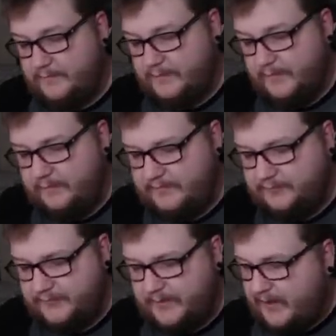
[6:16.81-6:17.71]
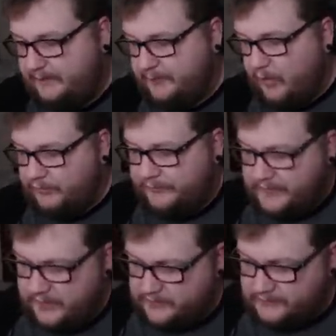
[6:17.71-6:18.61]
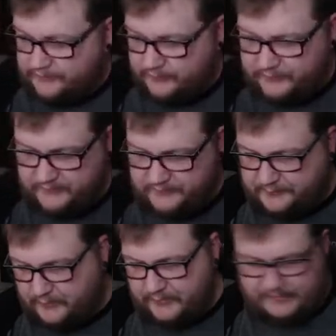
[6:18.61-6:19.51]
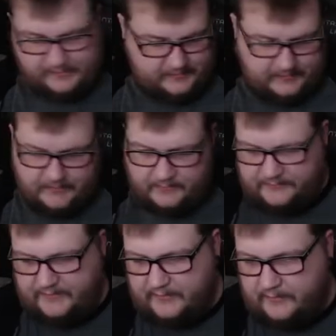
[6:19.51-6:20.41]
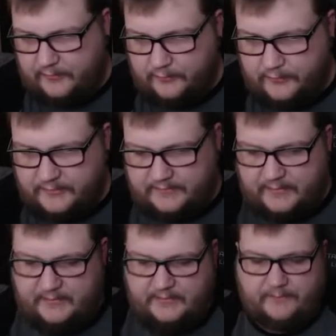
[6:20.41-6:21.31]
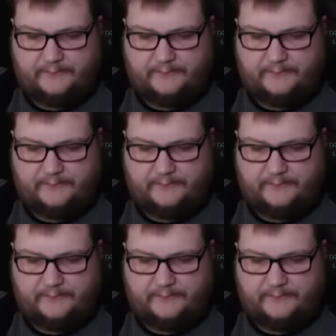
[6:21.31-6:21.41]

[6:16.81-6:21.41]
well, at least we got both of the Urshifus at this point. Let's take another look at that.